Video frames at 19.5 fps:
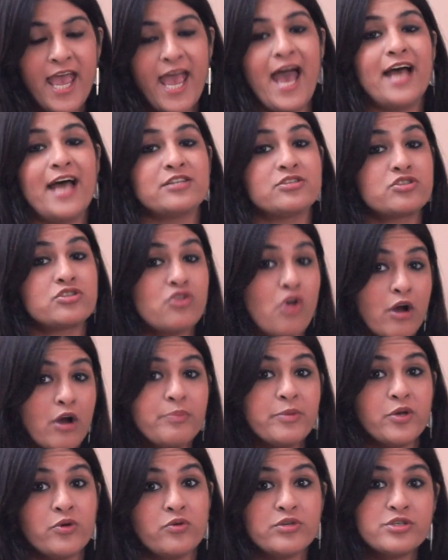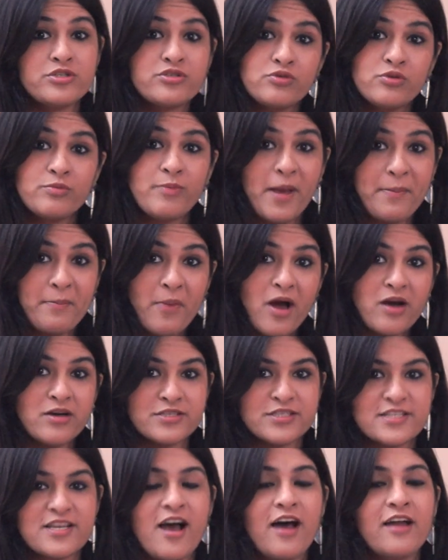and Scorpio is ruled by
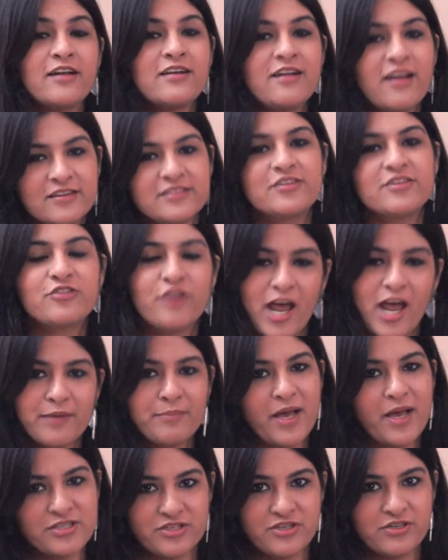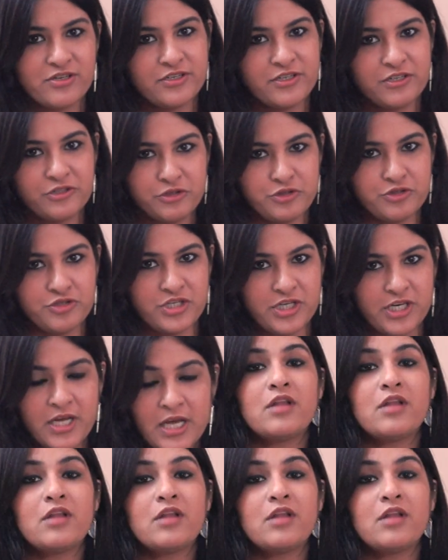Mars, another grand masculine energy.